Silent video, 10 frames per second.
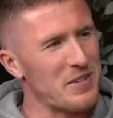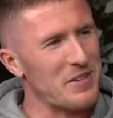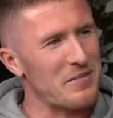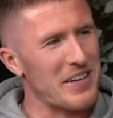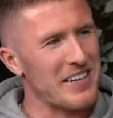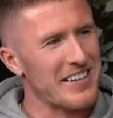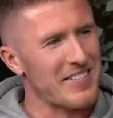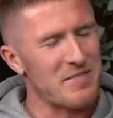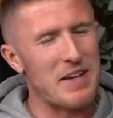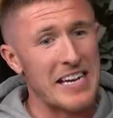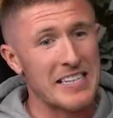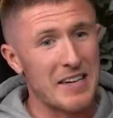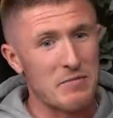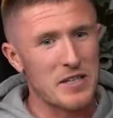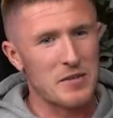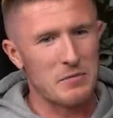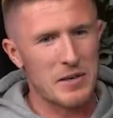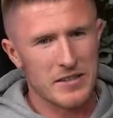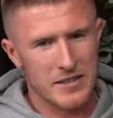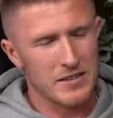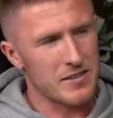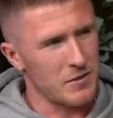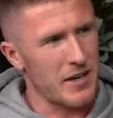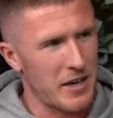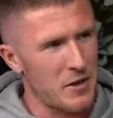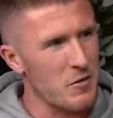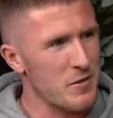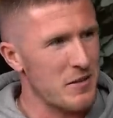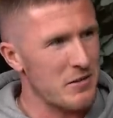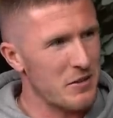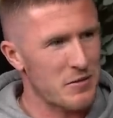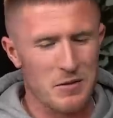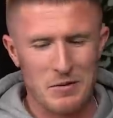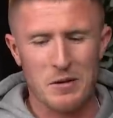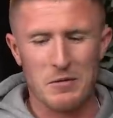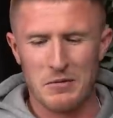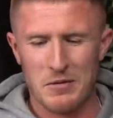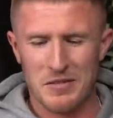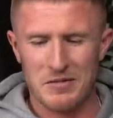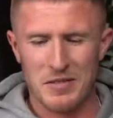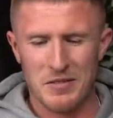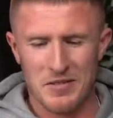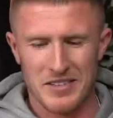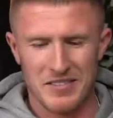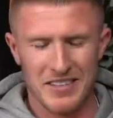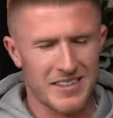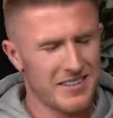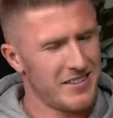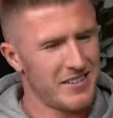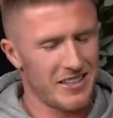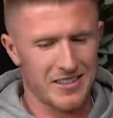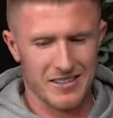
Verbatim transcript: you know what I mean? I think my agent gave me his number, so like I knew it was him. When he was calling me, come up on my phone, Steven Gerrard, just like,